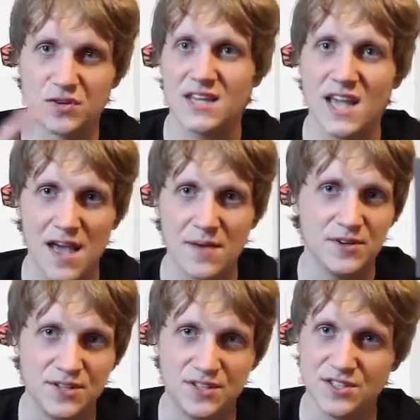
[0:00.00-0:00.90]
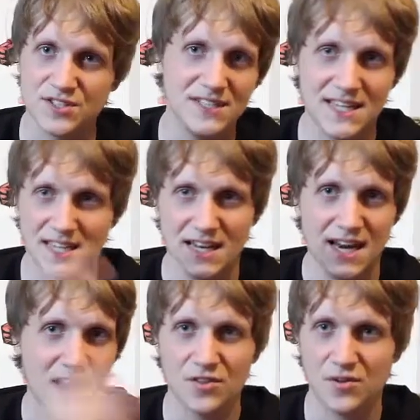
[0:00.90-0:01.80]
happy to just get it out of
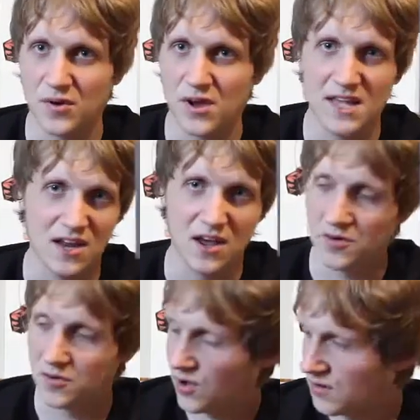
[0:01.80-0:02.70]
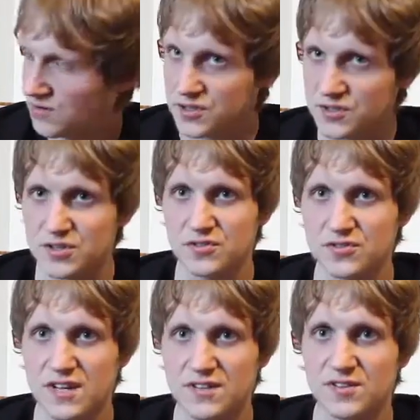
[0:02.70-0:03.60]
the way, you know, for sure. So
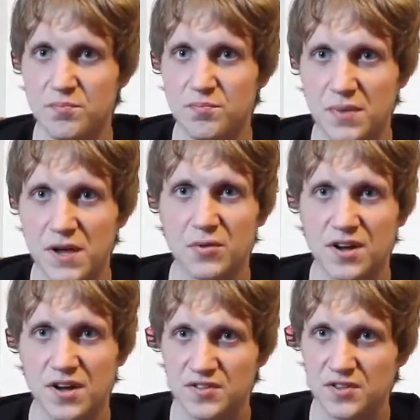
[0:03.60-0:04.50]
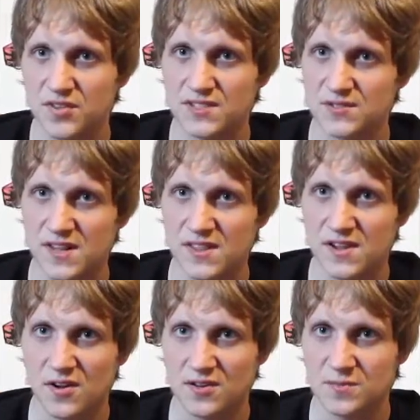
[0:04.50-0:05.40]
that's the big one off the list right there,
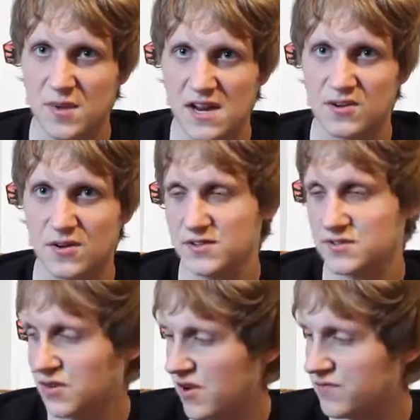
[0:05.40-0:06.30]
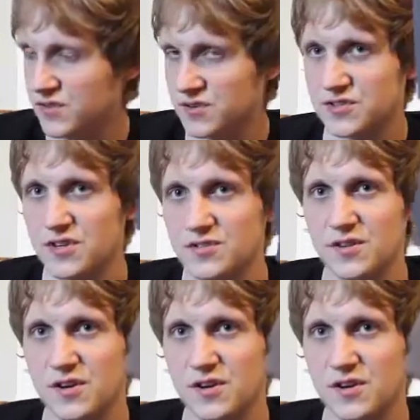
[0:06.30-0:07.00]
is Panic Restaurant, for sure. So